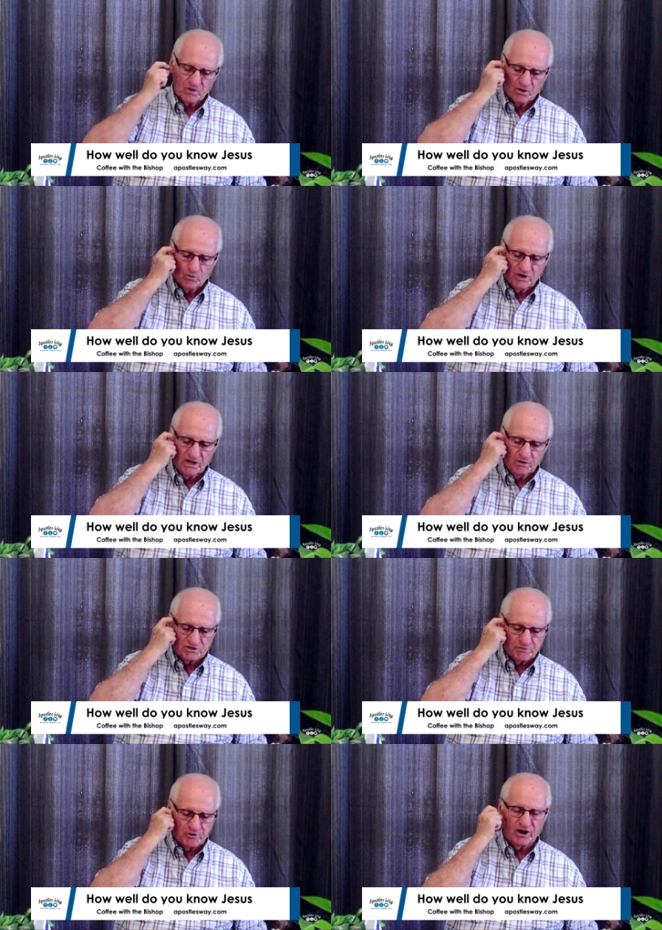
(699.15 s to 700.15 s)
when he
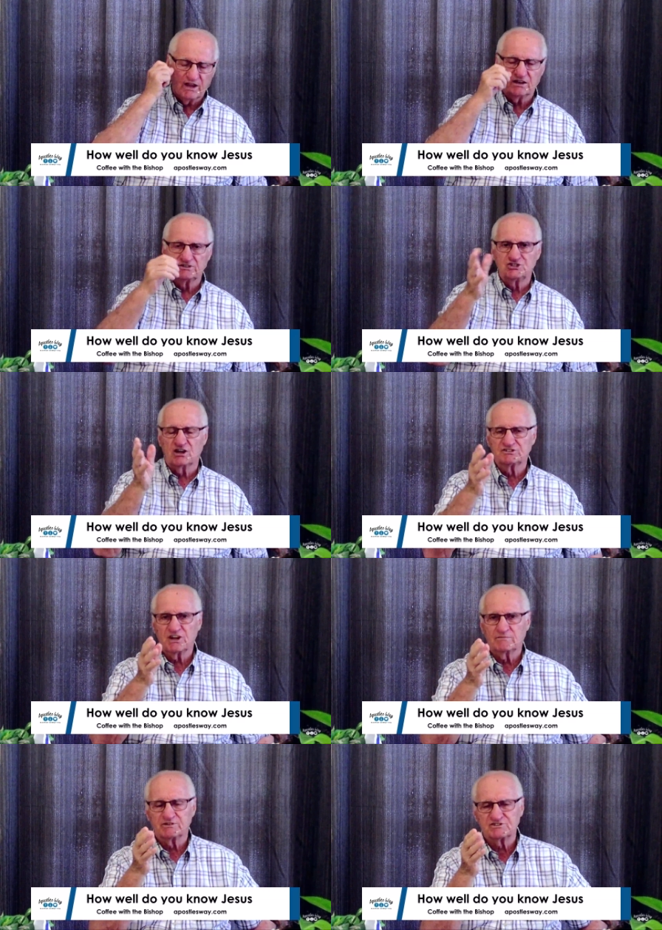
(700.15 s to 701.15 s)
was praying in John
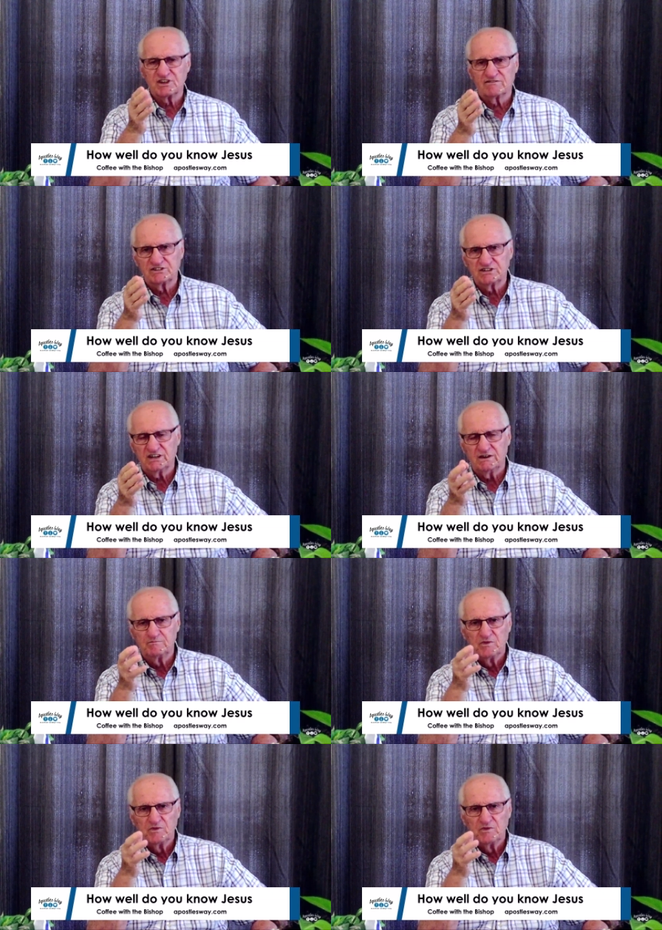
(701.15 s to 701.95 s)
chapter seventeen,